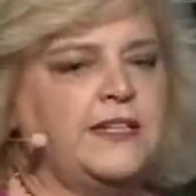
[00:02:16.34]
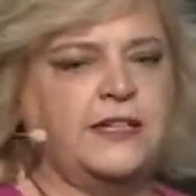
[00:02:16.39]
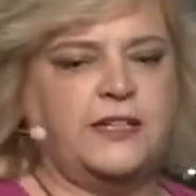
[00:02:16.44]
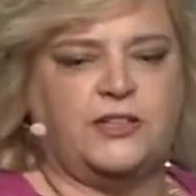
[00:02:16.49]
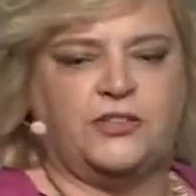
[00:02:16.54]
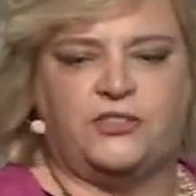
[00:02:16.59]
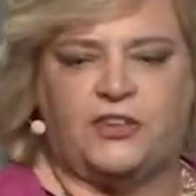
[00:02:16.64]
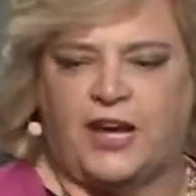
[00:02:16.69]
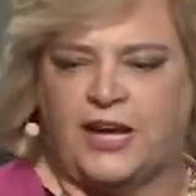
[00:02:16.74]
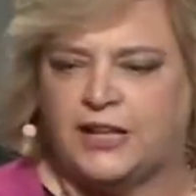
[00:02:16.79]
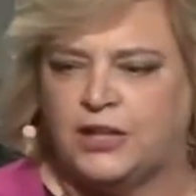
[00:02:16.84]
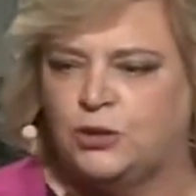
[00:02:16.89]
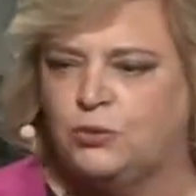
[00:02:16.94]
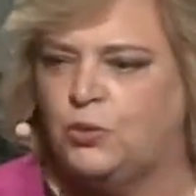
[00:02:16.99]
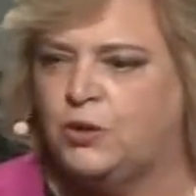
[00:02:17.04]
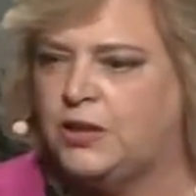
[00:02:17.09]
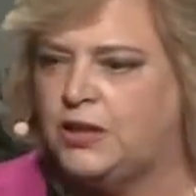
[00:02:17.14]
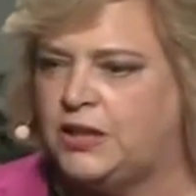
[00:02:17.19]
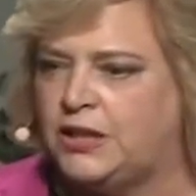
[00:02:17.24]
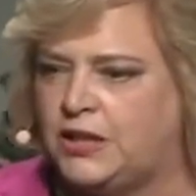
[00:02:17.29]
did exactly
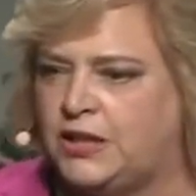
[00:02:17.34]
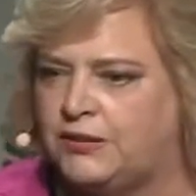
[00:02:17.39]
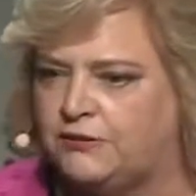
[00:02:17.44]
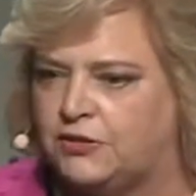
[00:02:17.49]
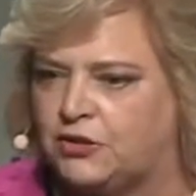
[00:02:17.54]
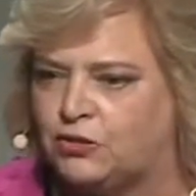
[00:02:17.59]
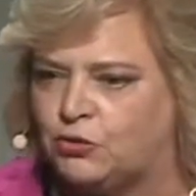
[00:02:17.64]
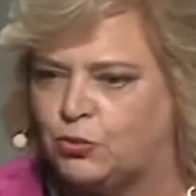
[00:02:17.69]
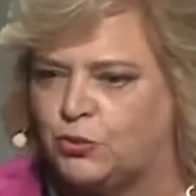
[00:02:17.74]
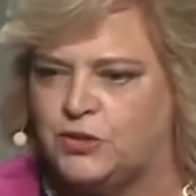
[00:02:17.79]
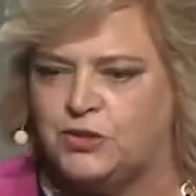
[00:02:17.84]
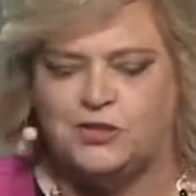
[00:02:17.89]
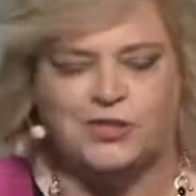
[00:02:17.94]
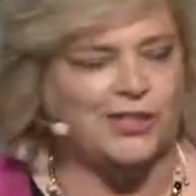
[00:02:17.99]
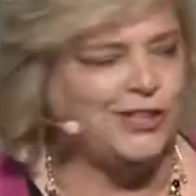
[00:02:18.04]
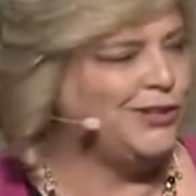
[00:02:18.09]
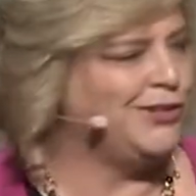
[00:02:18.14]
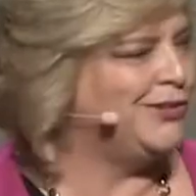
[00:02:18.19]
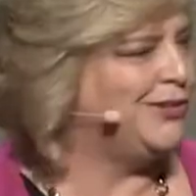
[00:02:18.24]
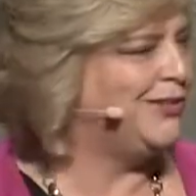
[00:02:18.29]
what any of us would
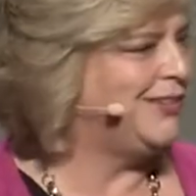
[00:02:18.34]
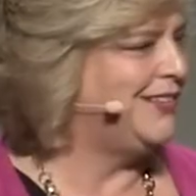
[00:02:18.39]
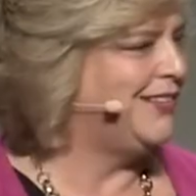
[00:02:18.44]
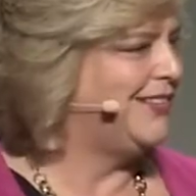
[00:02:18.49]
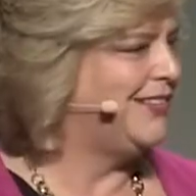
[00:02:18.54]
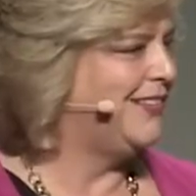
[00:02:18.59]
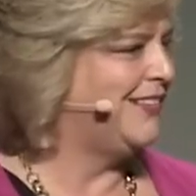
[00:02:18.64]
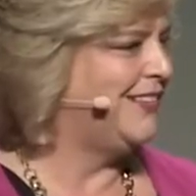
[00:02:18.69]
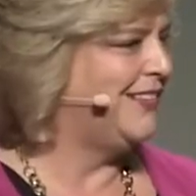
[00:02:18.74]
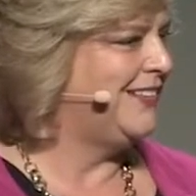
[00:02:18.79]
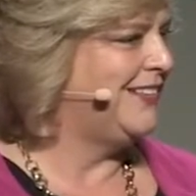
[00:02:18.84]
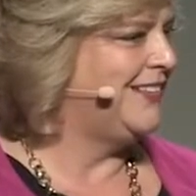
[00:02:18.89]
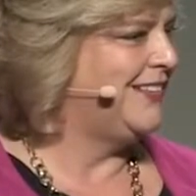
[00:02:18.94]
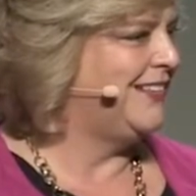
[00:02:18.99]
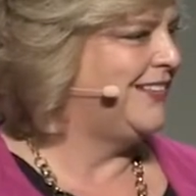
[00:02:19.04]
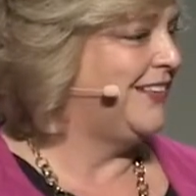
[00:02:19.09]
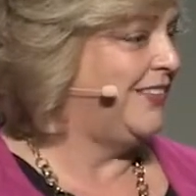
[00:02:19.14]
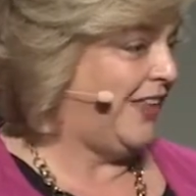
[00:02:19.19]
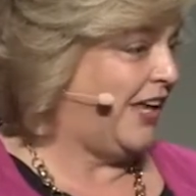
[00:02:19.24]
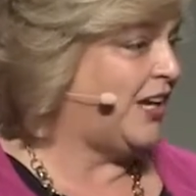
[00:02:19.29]
do.
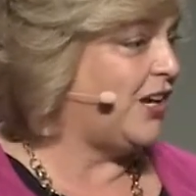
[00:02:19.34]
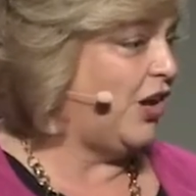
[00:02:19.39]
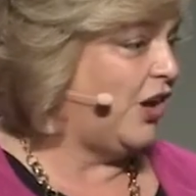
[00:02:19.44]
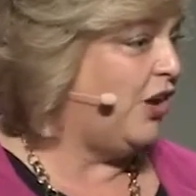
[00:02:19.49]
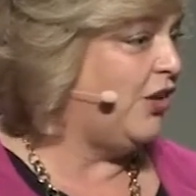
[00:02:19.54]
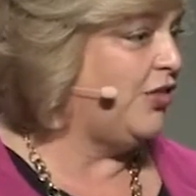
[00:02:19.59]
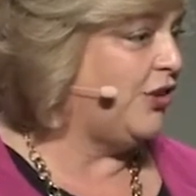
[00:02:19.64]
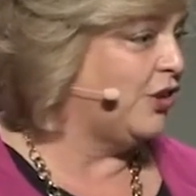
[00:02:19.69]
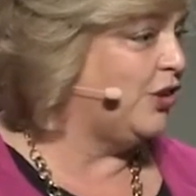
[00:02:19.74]
They called